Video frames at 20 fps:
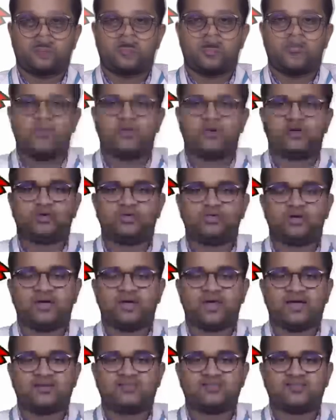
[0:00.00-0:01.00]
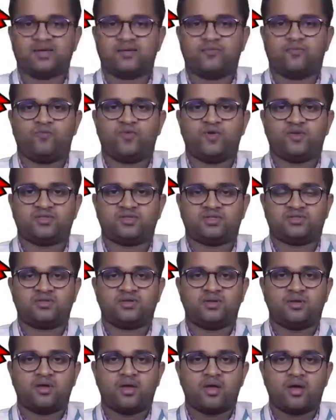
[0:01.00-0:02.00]
Coming to the next step, which
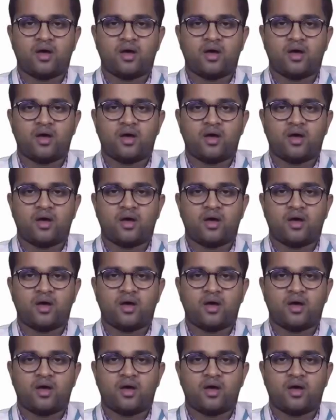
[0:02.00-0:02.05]
is